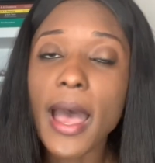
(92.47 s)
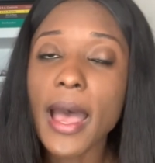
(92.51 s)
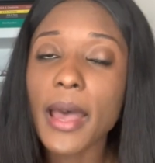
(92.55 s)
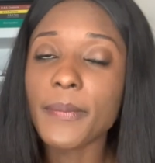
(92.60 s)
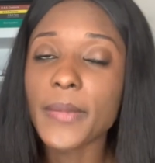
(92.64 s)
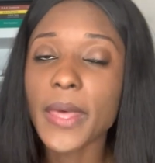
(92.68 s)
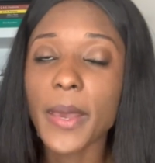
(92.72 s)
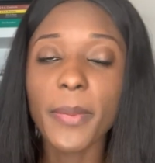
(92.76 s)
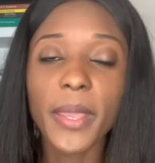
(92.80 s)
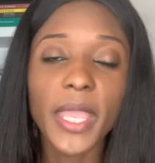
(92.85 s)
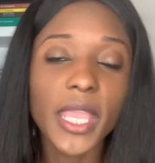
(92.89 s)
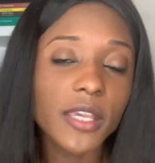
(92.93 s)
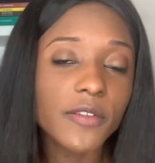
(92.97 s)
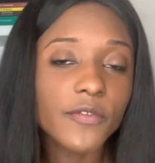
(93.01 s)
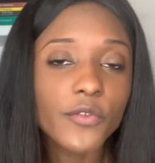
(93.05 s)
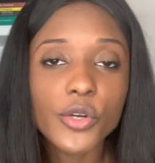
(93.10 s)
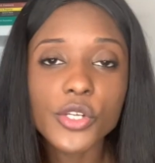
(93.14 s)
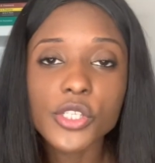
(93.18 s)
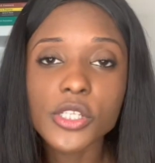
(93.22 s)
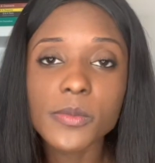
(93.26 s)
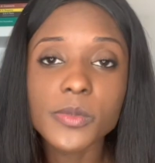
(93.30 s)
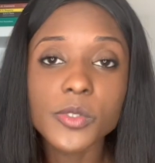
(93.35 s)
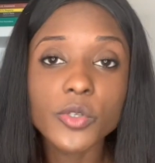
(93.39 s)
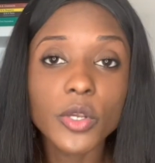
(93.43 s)
I'm not paying
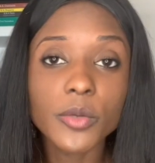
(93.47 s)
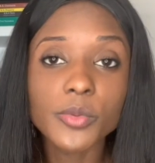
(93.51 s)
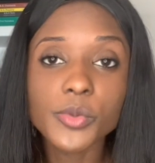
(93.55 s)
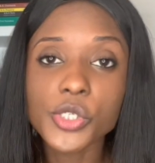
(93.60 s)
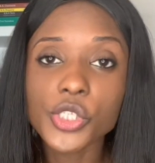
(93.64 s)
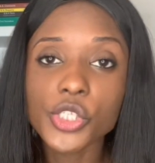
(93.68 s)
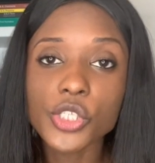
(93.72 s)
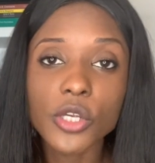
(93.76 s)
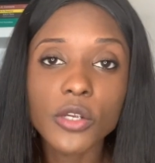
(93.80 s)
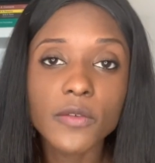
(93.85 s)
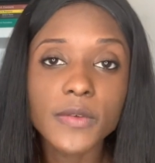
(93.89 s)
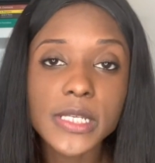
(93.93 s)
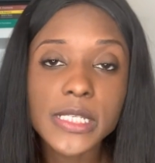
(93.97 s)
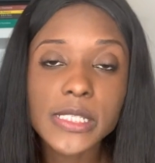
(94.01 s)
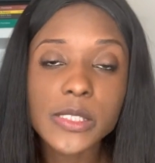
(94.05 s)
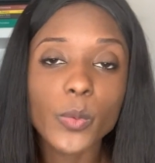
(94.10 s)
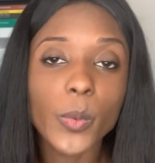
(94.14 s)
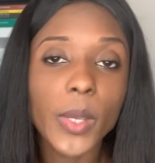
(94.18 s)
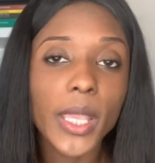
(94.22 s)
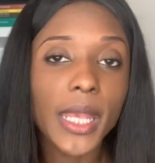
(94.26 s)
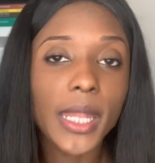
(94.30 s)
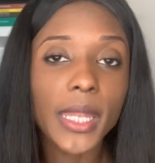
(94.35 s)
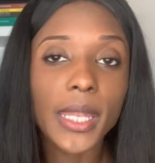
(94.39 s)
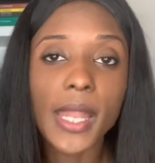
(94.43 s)
for a subscription service
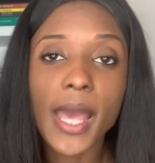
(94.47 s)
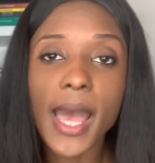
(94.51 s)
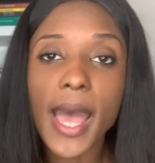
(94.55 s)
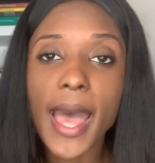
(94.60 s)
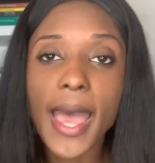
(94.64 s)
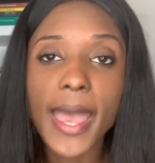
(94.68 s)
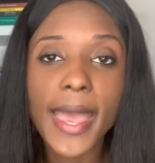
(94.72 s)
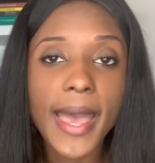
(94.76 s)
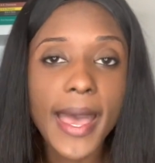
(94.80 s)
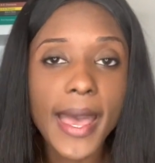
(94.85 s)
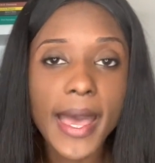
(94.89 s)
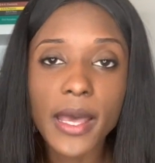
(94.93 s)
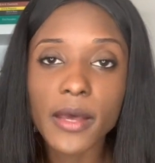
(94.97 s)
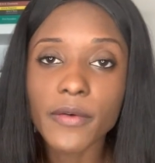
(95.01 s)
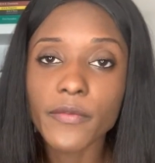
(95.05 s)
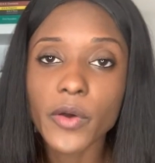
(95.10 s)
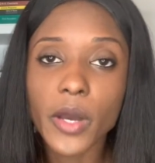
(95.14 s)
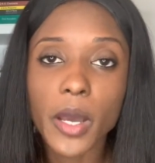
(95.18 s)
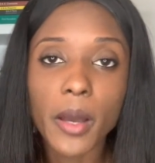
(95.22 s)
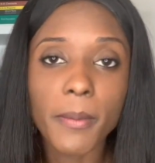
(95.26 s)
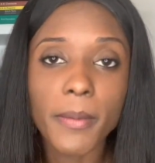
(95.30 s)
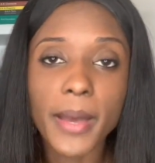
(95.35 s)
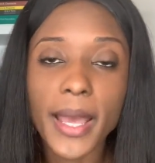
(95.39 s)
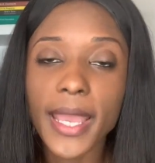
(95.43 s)
when I
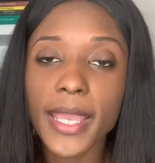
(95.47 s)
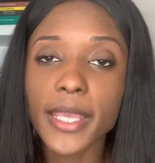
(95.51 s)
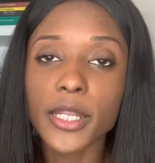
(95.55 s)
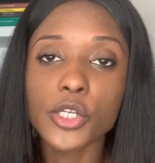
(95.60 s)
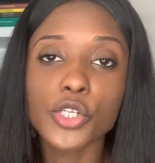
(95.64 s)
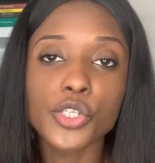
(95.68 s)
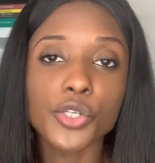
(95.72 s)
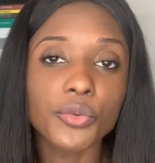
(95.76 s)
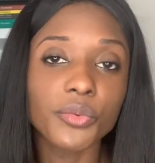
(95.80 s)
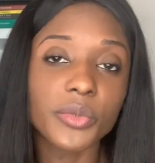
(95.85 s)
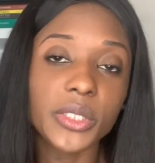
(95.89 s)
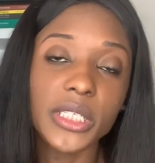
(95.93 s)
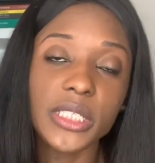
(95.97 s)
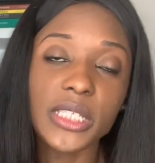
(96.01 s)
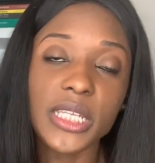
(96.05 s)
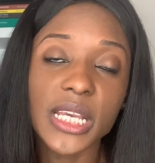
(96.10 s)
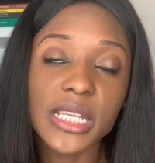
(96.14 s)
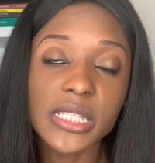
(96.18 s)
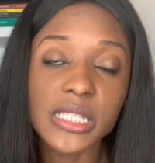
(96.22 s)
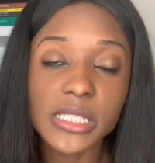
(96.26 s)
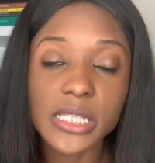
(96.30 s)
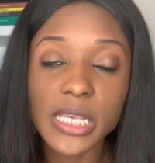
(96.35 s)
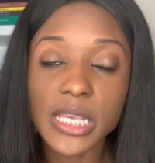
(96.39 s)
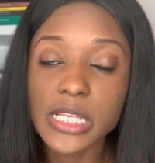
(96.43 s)
have a mind to read.
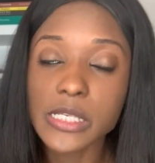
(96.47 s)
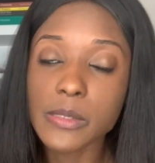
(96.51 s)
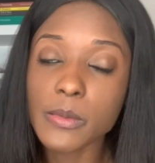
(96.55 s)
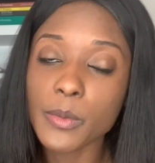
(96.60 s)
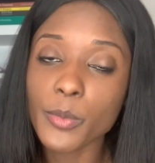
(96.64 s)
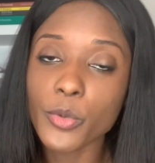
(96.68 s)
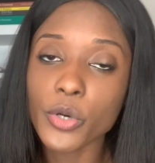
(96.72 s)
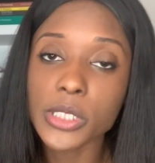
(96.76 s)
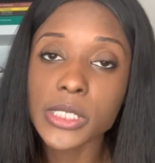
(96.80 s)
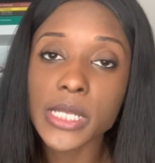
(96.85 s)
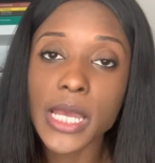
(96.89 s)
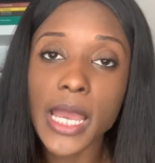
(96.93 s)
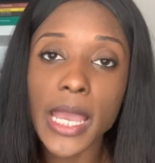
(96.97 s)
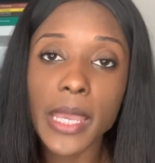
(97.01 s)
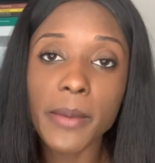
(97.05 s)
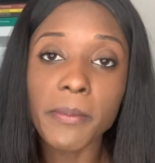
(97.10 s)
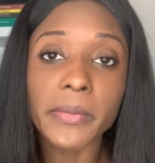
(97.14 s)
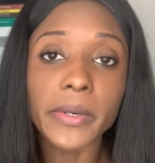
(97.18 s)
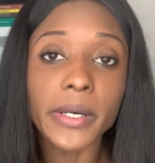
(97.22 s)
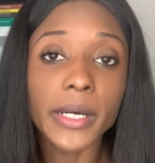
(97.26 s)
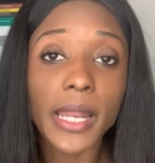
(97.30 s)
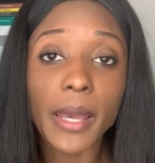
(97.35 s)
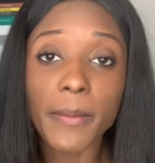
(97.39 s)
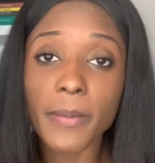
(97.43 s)
Yes, it takes me more
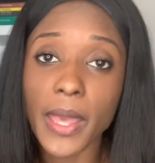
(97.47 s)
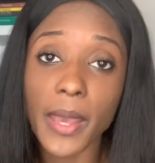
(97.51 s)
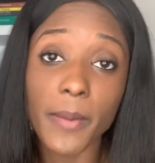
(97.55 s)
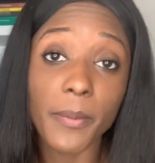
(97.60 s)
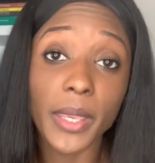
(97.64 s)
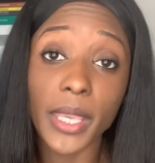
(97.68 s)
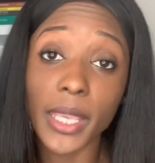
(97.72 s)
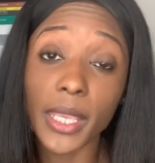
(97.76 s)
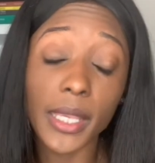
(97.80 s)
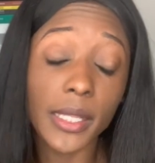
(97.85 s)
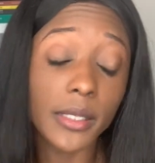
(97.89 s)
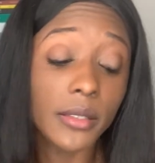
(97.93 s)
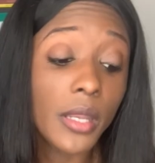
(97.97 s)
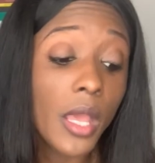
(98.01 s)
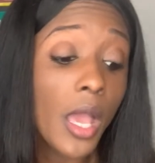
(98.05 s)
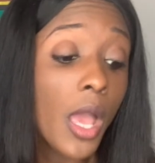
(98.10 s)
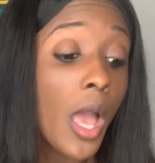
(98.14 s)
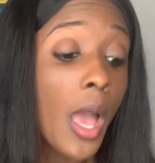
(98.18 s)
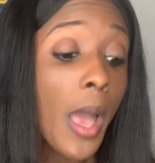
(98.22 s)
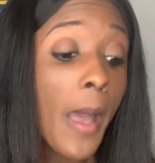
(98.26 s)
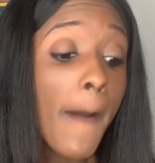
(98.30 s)
time, but I'm not paying.